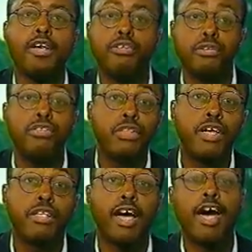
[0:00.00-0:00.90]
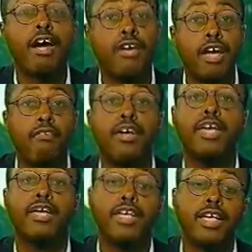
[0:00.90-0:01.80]
I do think that.
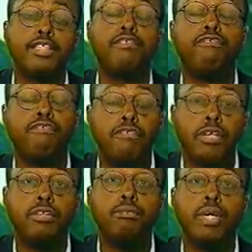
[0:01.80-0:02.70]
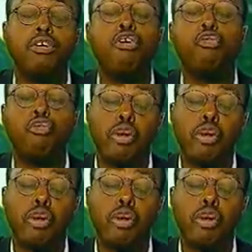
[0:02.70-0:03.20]
However, it is a fundamental,